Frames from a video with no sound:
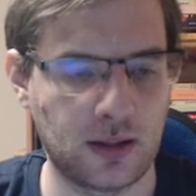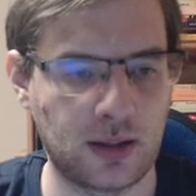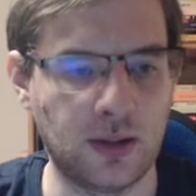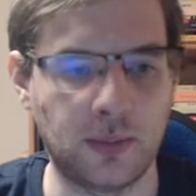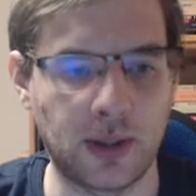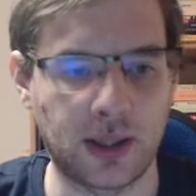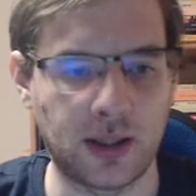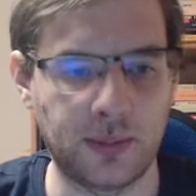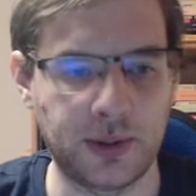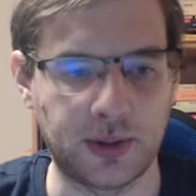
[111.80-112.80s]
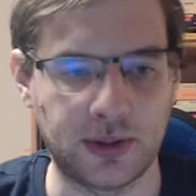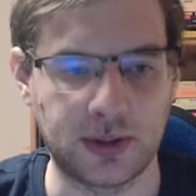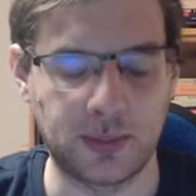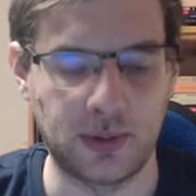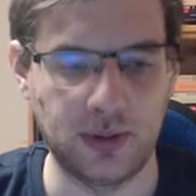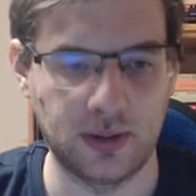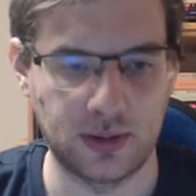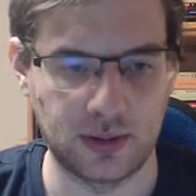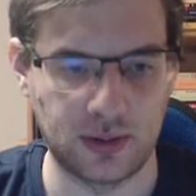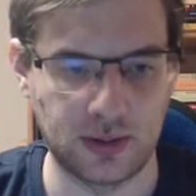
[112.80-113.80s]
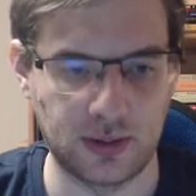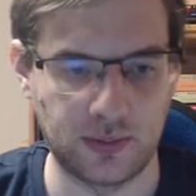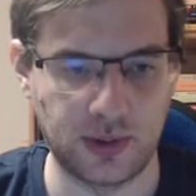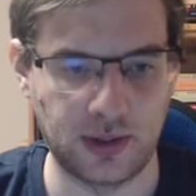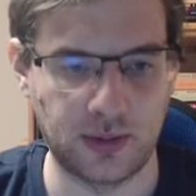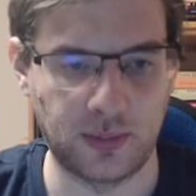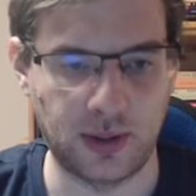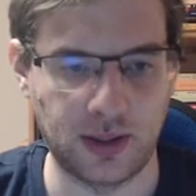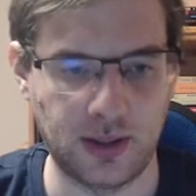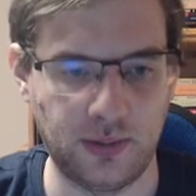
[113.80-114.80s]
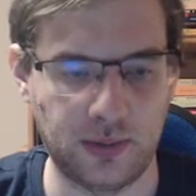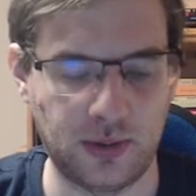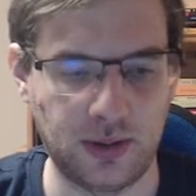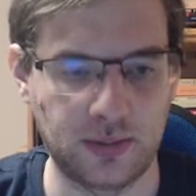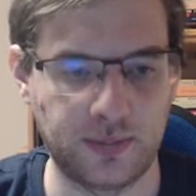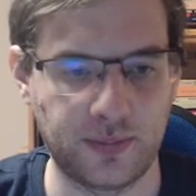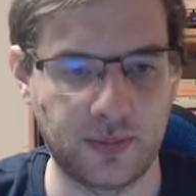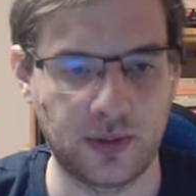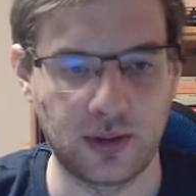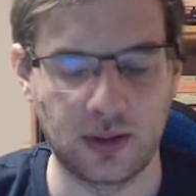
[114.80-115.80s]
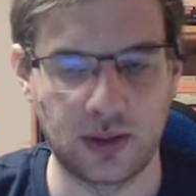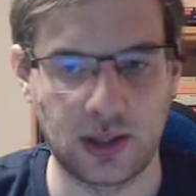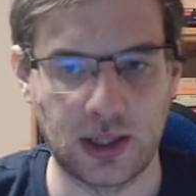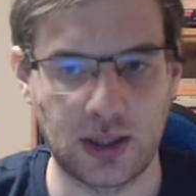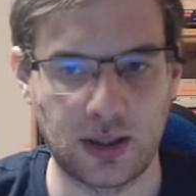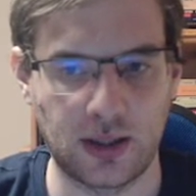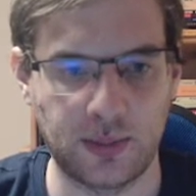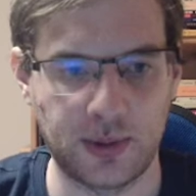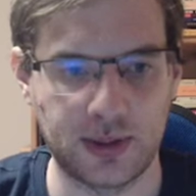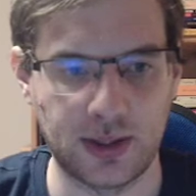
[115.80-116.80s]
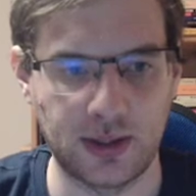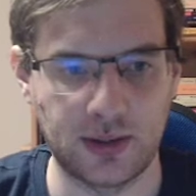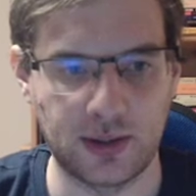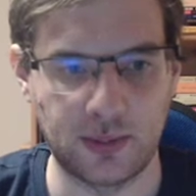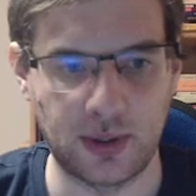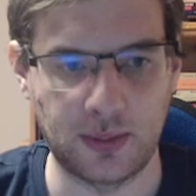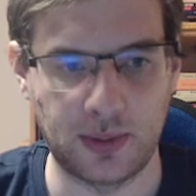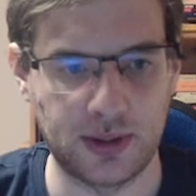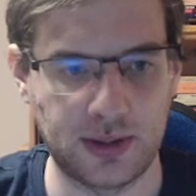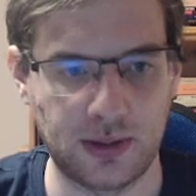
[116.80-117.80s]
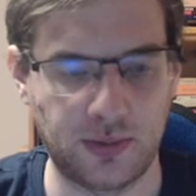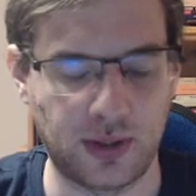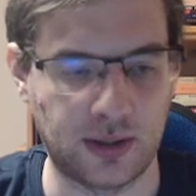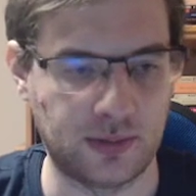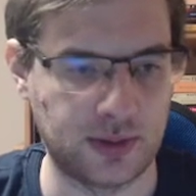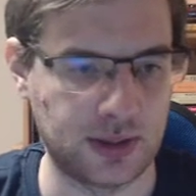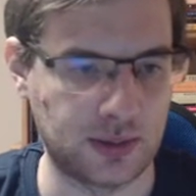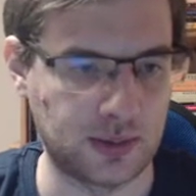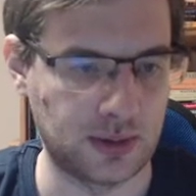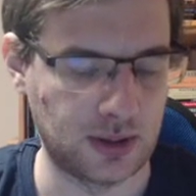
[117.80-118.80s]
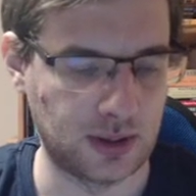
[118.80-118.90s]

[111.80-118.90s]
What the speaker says: black captures this pawn? Then we play e4, grab the center, and black plays c5. So